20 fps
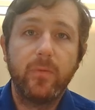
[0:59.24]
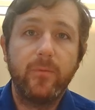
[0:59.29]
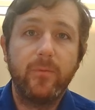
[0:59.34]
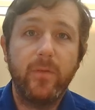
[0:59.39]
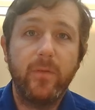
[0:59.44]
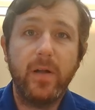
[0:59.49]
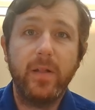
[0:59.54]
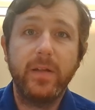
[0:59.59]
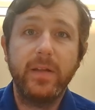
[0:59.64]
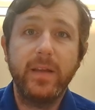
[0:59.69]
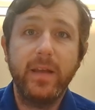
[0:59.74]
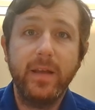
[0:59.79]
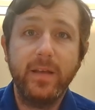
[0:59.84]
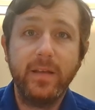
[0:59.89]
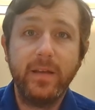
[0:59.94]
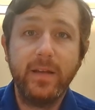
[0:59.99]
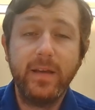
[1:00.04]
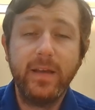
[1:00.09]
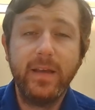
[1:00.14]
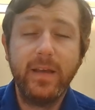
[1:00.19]

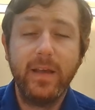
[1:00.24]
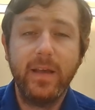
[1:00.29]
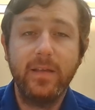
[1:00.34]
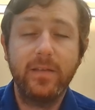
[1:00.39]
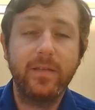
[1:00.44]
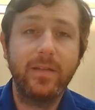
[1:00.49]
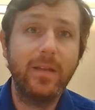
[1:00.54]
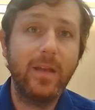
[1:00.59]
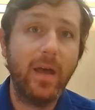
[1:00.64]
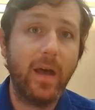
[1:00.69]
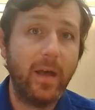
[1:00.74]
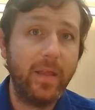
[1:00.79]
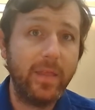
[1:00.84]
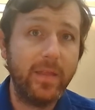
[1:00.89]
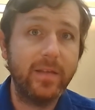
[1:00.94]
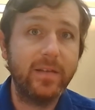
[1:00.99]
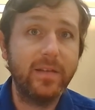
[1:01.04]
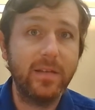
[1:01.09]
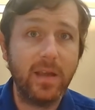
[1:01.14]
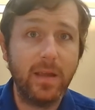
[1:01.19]
Volatility is not
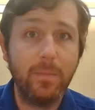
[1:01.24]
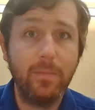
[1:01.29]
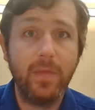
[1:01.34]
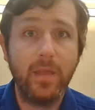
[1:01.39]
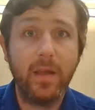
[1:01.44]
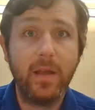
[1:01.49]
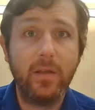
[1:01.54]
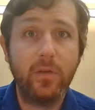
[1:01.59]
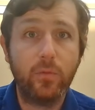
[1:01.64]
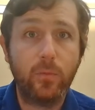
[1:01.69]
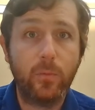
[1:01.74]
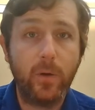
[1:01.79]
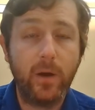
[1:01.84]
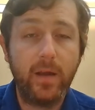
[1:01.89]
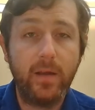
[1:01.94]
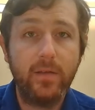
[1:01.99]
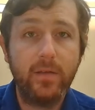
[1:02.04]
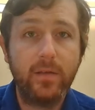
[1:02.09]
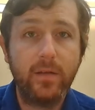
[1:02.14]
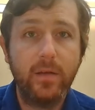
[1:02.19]
the same thing as
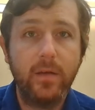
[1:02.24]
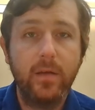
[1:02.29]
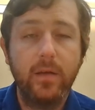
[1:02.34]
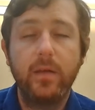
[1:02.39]
risk.